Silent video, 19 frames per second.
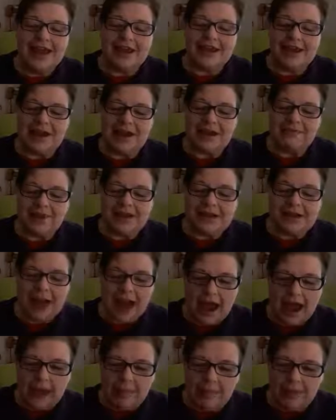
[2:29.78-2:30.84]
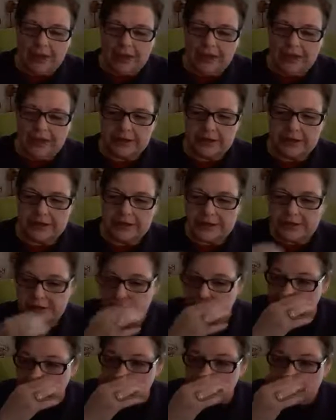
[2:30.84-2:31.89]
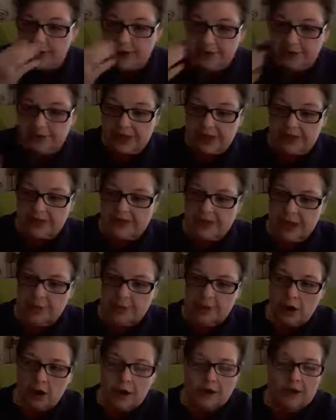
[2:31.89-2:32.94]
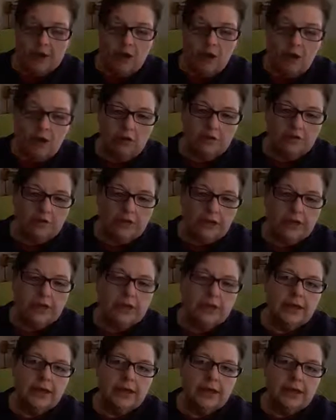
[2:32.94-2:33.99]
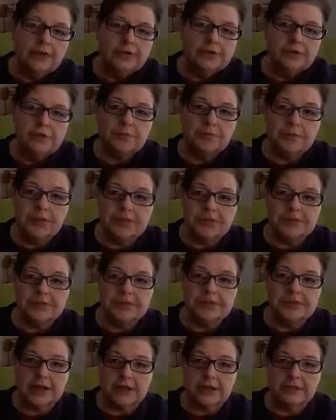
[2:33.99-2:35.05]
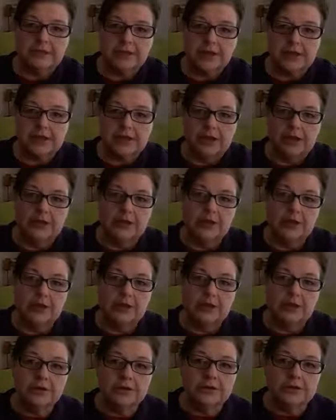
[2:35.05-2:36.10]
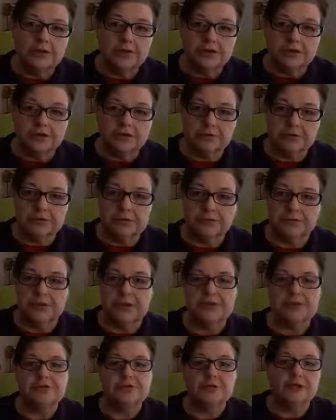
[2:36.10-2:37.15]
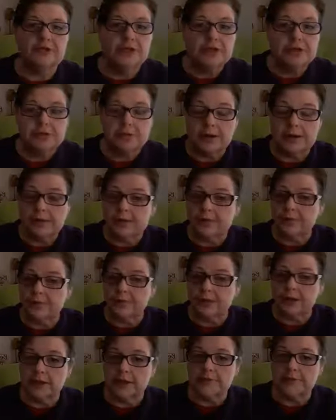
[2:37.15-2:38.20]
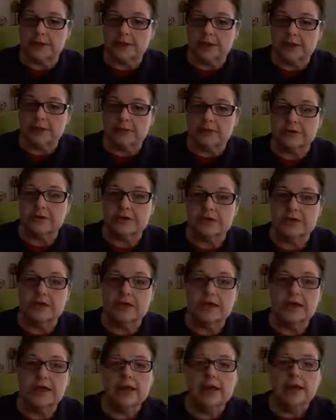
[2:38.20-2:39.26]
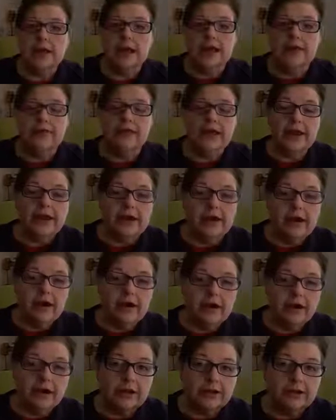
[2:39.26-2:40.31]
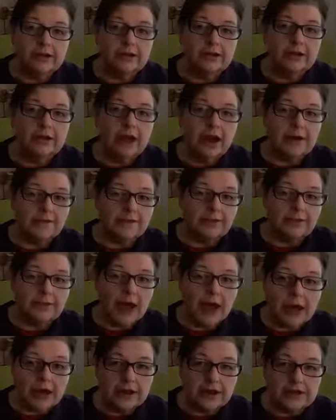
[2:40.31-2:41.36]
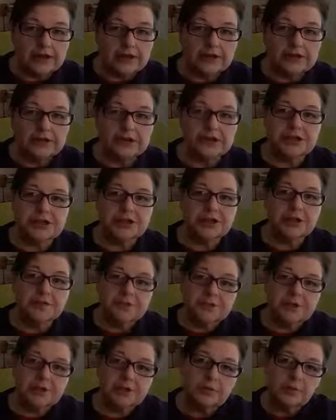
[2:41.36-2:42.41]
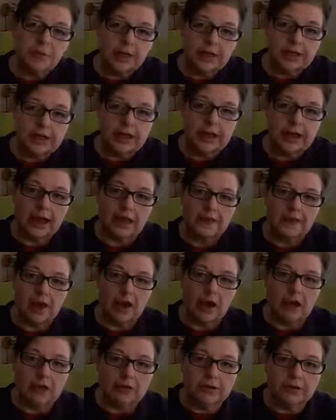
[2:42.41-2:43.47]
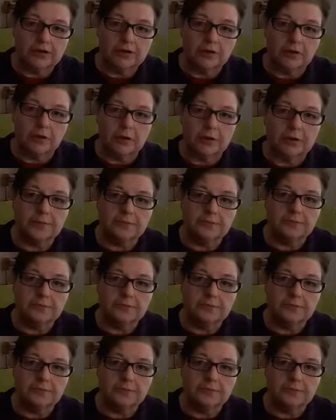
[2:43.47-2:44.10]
And what happened is through that, at that time, God had called me into a place of leading the children's ministry, and that's what I did for 11 years. And then God, after that, shifted what He had the calling for.